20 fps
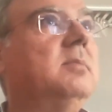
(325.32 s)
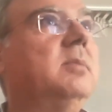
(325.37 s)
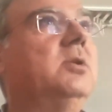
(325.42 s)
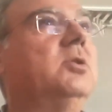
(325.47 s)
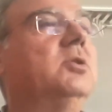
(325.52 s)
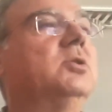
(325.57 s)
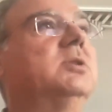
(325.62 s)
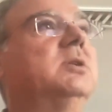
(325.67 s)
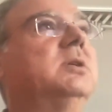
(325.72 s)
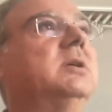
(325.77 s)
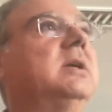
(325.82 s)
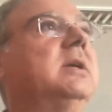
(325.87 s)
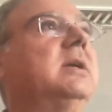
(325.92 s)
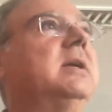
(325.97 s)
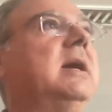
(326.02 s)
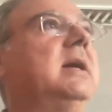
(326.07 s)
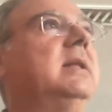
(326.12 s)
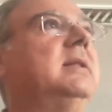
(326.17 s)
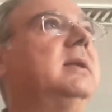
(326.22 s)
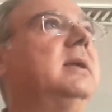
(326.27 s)
because
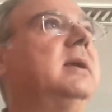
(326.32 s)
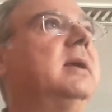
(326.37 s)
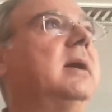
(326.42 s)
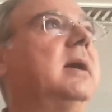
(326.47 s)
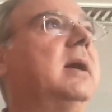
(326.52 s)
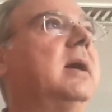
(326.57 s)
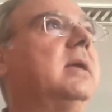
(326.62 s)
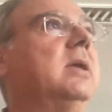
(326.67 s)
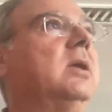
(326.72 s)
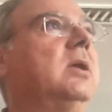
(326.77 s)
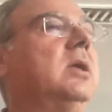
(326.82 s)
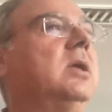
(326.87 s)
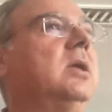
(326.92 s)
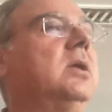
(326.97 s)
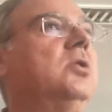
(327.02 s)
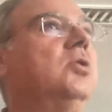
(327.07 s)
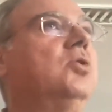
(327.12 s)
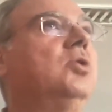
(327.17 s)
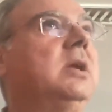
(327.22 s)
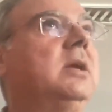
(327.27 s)
can
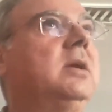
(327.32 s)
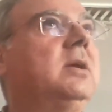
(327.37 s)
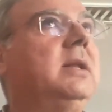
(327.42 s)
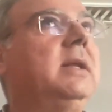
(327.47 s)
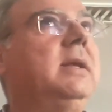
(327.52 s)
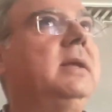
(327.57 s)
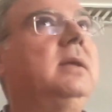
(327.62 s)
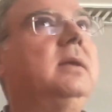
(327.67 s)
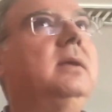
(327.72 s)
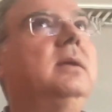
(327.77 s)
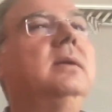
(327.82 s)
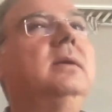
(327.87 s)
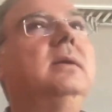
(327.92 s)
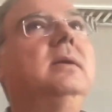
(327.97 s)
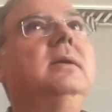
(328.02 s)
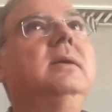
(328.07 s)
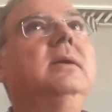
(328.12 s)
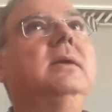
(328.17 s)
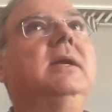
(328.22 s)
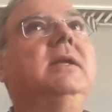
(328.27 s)
uniquely
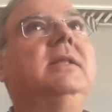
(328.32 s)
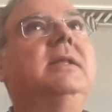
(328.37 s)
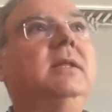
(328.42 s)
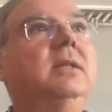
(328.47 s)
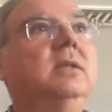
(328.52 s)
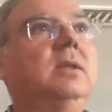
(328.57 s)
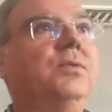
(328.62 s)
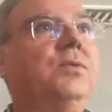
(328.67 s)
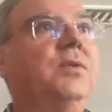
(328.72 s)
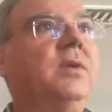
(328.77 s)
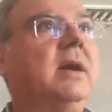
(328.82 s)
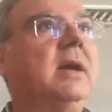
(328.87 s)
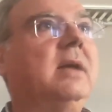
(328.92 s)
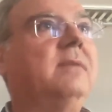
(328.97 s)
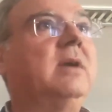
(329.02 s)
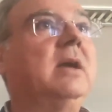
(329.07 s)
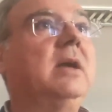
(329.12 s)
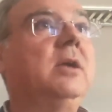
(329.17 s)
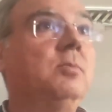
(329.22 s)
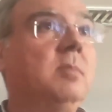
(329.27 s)

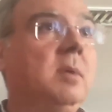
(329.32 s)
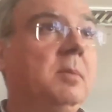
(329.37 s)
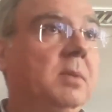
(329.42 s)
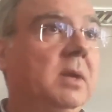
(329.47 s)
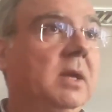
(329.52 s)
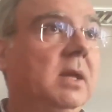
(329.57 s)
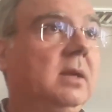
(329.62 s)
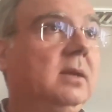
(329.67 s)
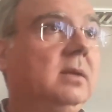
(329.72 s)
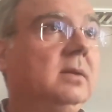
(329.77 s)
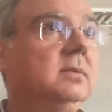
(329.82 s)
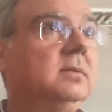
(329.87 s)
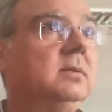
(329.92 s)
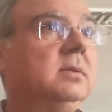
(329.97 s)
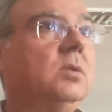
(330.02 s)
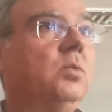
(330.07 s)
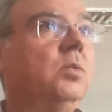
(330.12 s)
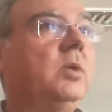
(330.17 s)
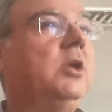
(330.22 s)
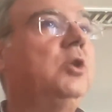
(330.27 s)
identify a human being,
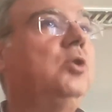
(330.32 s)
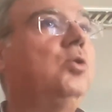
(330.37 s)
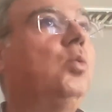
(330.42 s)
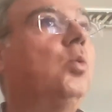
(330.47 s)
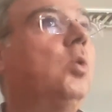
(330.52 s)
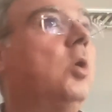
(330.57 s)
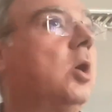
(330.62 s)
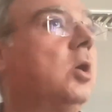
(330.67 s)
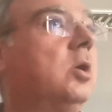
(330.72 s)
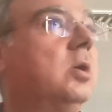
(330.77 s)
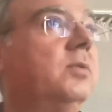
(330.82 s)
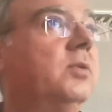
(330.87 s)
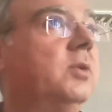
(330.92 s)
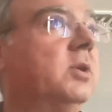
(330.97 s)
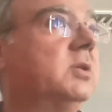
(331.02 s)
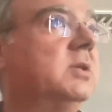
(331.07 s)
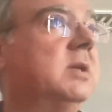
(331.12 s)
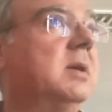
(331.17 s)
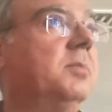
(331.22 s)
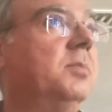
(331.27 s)
the way you walk,
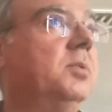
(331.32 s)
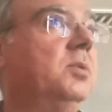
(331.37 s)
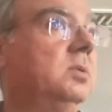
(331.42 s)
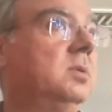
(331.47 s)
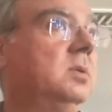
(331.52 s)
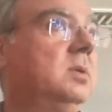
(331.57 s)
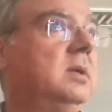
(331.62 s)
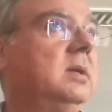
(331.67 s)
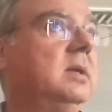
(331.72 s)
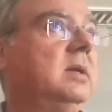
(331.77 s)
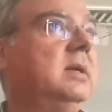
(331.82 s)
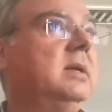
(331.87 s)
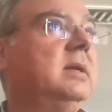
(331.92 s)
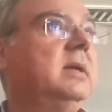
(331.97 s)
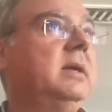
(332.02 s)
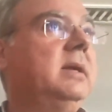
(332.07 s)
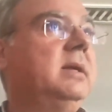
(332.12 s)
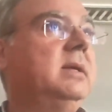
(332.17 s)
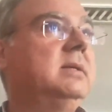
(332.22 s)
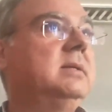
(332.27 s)
for example,
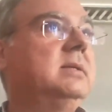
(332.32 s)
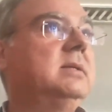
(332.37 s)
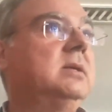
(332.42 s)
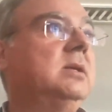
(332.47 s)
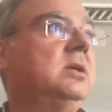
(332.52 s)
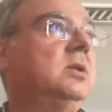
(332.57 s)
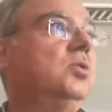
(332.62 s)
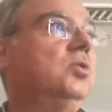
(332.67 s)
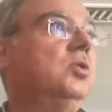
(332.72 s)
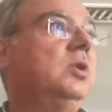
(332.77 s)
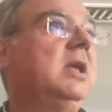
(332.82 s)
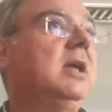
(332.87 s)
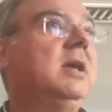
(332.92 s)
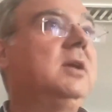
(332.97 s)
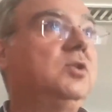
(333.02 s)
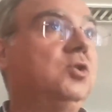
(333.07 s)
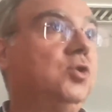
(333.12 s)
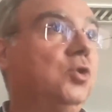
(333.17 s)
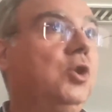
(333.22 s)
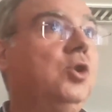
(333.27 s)
is
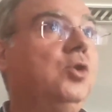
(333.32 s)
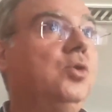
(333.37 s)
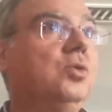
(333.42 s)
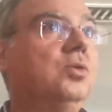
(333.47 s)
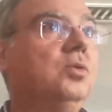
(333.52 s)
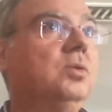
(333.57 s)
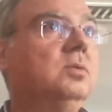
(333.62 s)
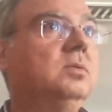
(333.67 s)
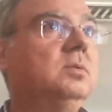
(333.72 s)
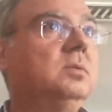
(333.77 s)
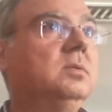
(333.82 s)
unique to you.